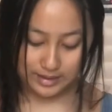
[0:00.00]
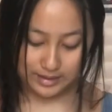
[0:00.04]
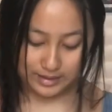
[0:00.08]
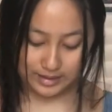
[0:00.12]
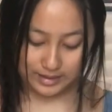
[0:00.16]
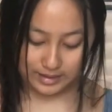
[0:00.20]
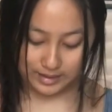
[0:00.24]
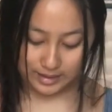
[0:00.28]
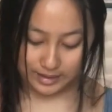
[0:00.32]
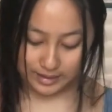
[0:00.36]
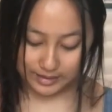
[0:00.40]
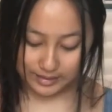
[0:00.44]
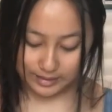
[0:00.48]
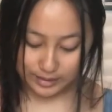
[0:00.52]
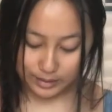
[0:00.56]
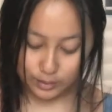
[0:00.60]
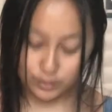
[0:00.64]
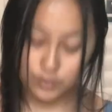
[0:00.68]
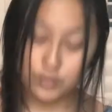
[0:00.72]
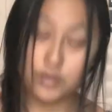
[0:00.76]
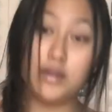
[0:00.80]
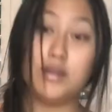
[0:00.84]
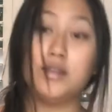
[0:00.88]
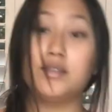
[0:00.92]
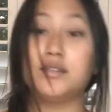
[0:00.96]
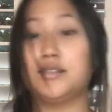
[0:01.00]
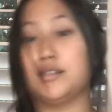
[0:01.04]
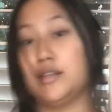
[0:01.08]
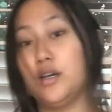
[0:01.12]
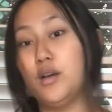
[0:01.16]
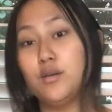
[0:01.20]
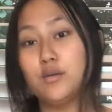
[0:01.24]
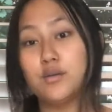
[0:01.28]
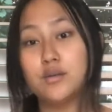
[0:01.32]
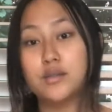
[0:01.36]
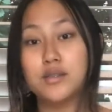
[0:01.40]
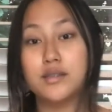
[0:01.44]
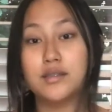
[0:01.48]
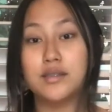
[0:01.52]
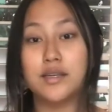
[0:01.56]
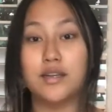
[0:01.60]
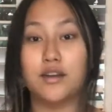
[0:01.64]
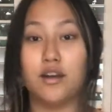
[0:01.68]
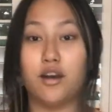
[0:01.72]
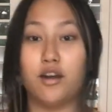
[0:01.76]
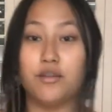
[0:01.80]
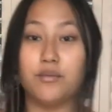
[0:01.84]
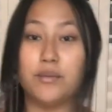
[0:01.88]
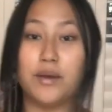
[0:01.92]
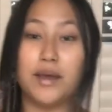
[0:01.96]
And then there was yolks in
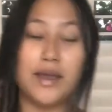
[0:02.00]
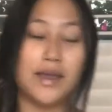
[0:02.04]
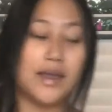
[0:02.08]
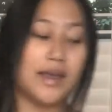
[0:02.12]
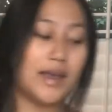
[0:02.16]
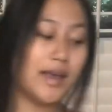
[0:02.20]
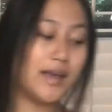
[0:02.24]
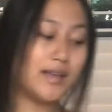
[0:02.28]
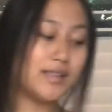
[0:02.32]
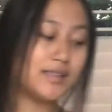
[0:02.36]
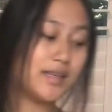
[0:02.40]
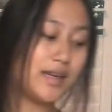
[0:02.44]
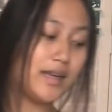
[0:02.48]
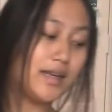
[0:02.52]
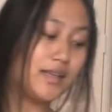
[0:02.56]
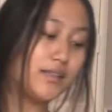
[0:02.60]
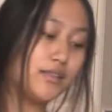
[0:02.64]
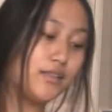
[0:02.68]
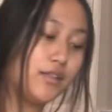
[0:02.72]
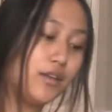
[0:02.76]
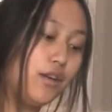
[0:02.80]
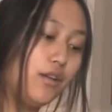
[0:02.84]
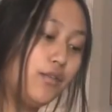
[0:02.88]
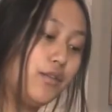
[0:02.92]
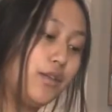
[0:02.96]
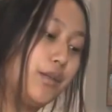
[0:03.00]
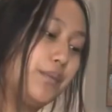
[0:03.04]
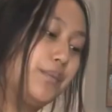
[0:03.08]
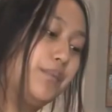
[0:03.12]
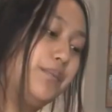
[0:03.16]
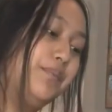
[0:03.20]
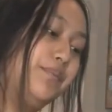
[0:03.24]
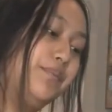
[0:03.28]
all my 8 eggs and I had to start over.